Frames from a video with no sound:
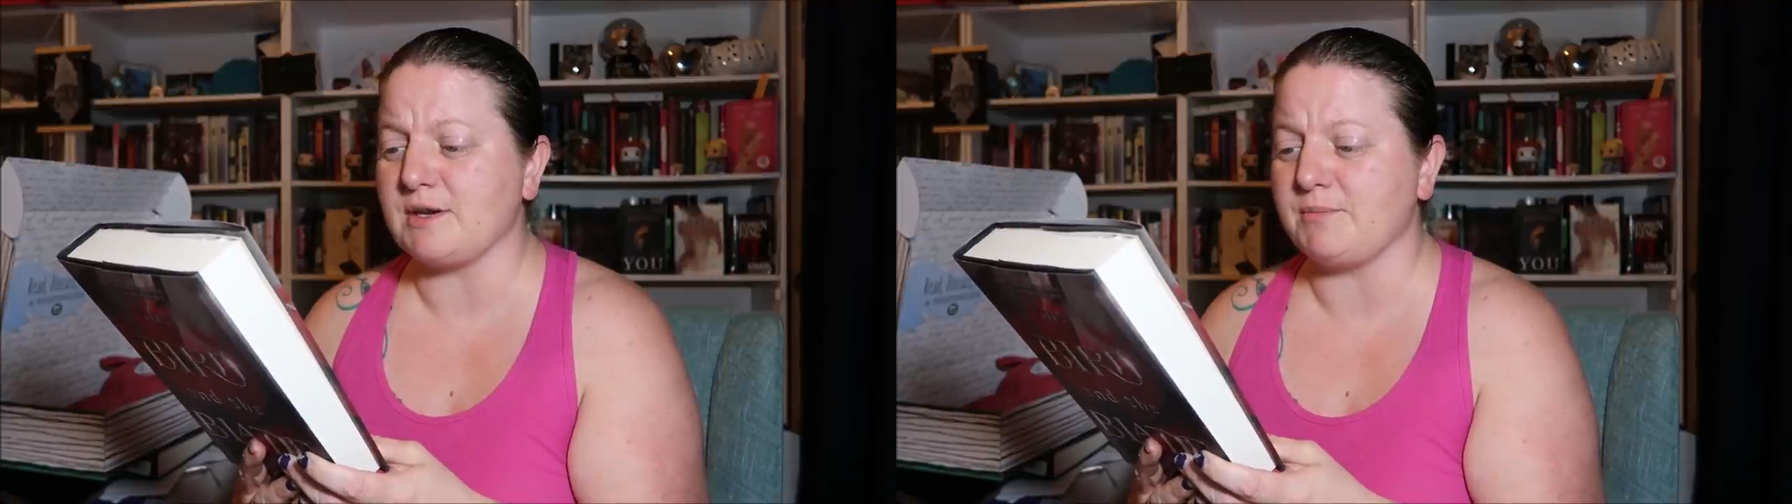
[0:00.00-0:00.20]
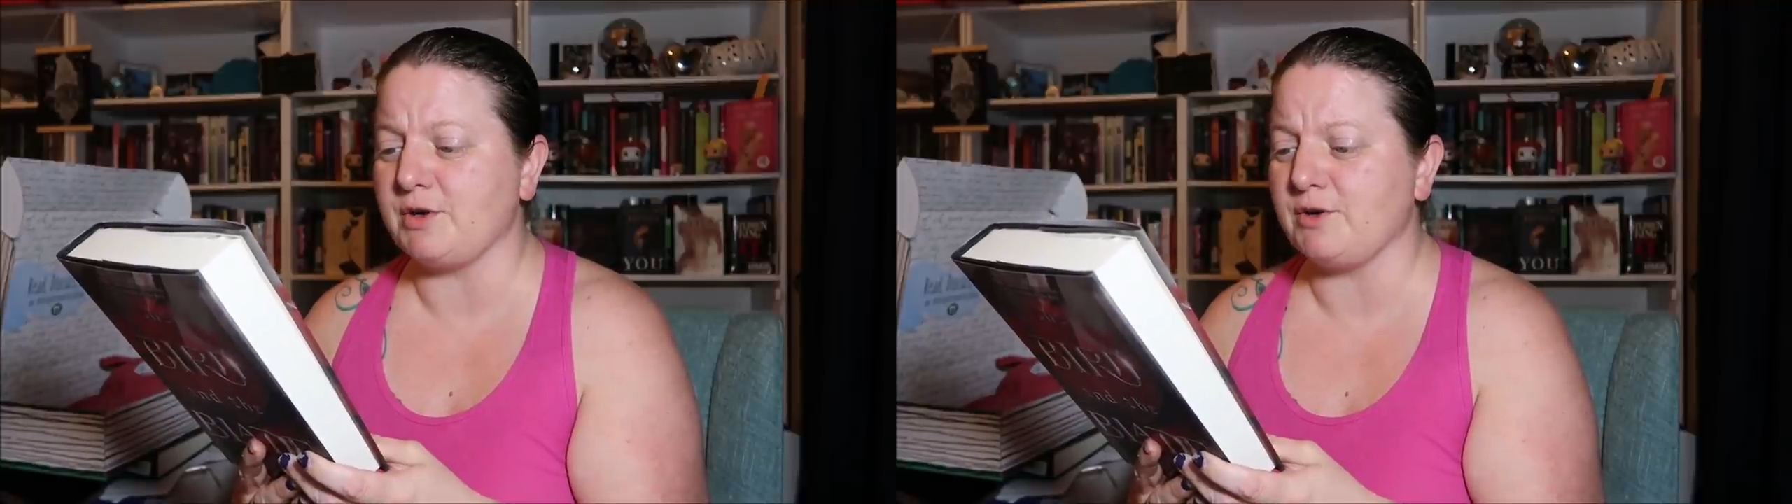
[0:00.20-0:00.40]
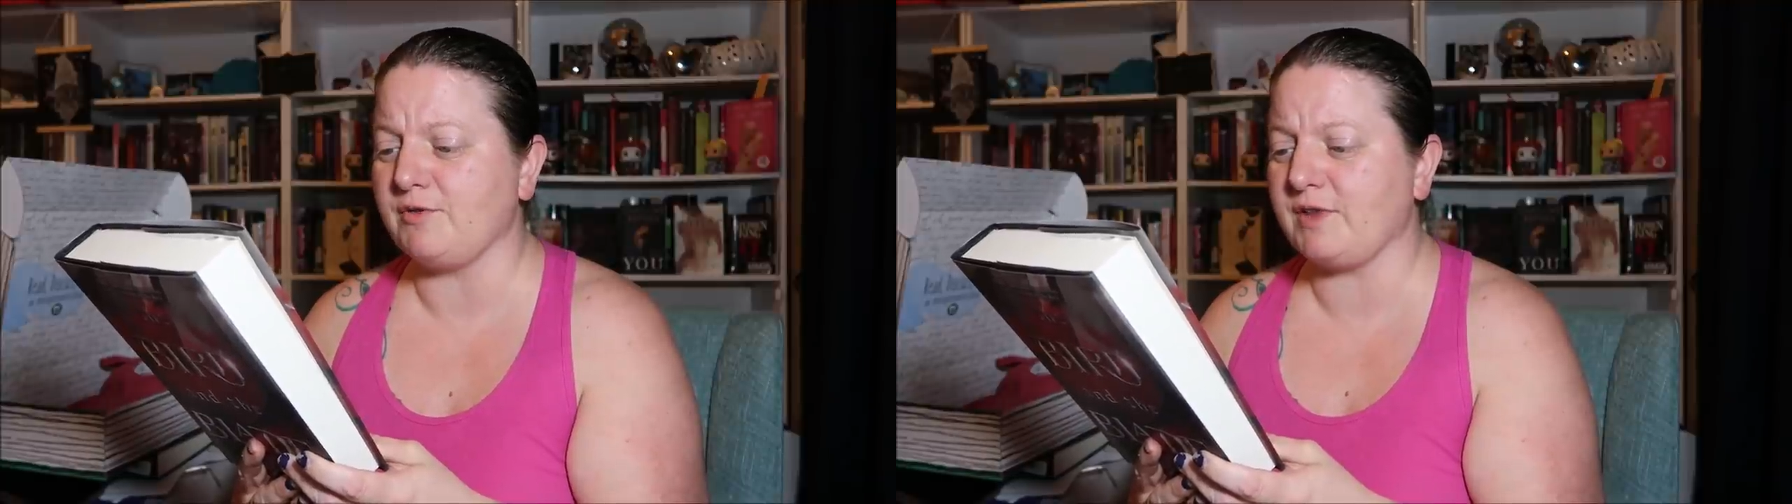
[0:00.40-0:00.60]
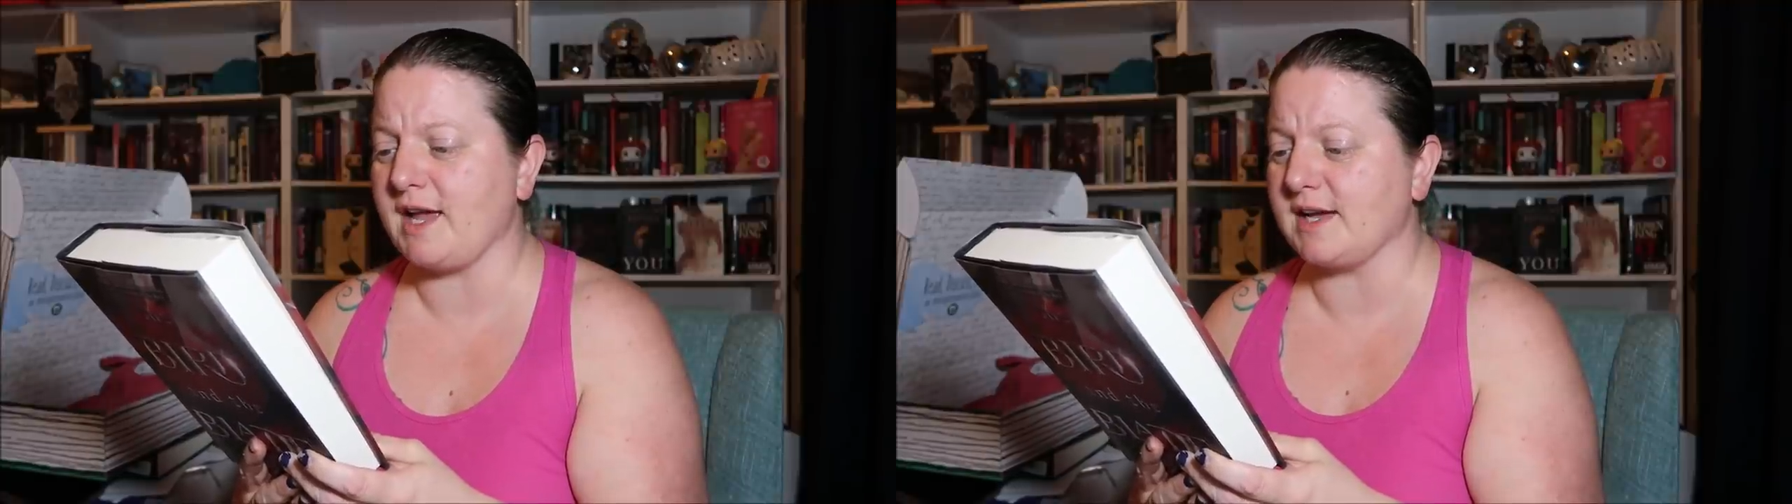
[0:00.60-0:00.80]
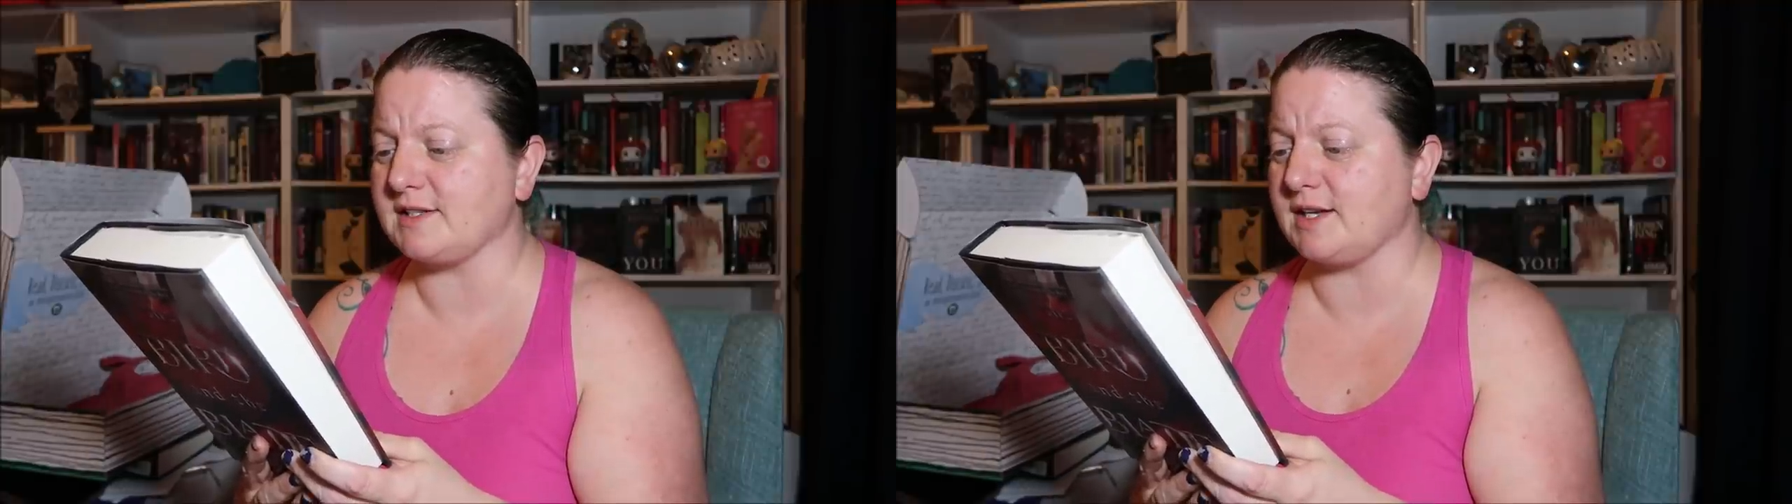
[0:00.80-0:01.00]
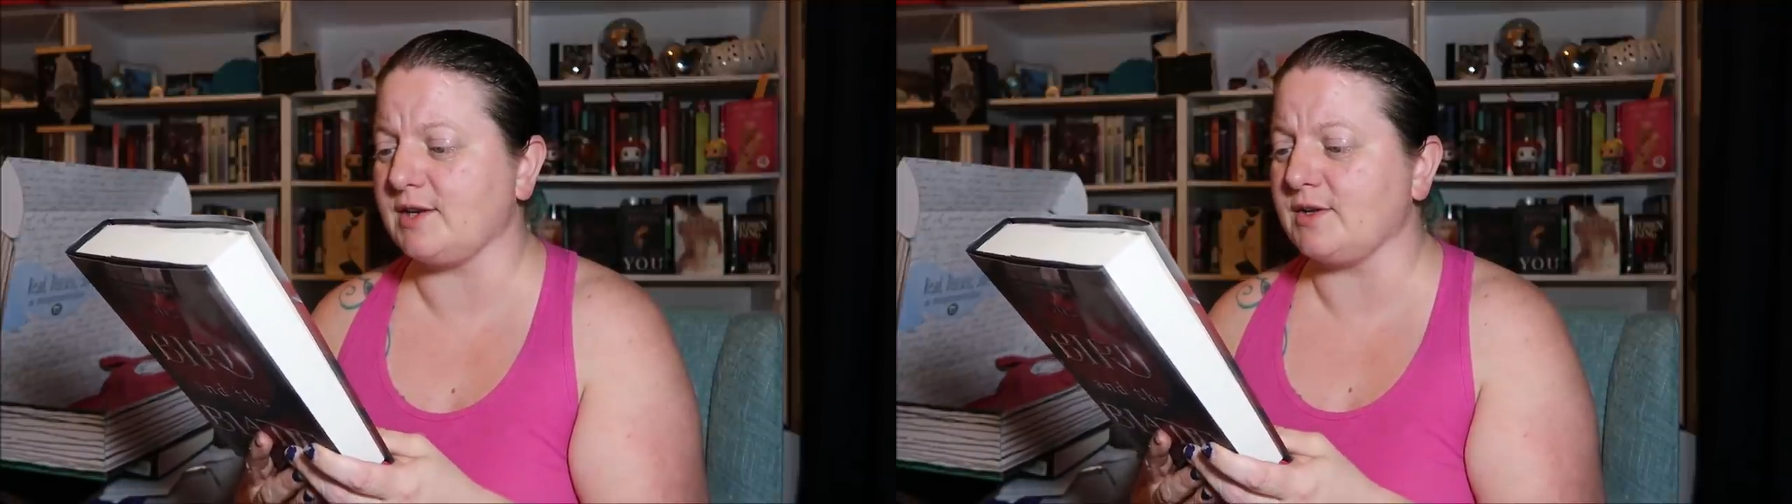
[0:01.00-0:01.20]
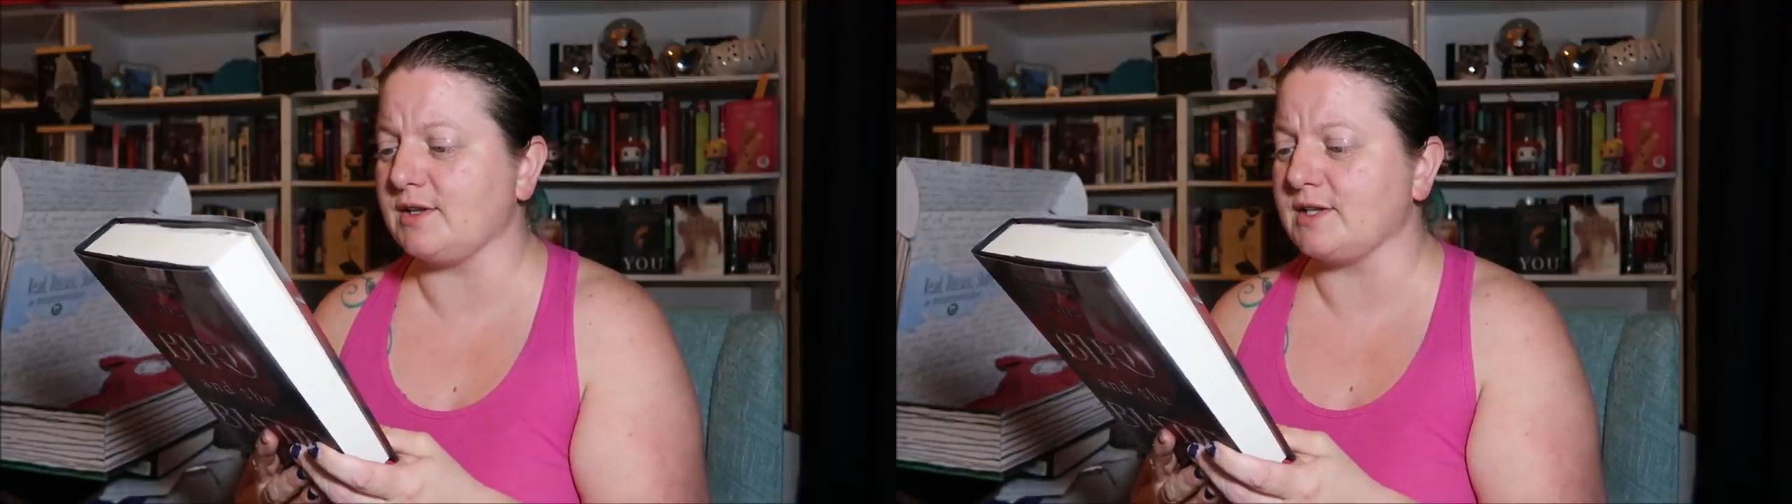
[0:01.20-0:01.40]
and beautifully executed,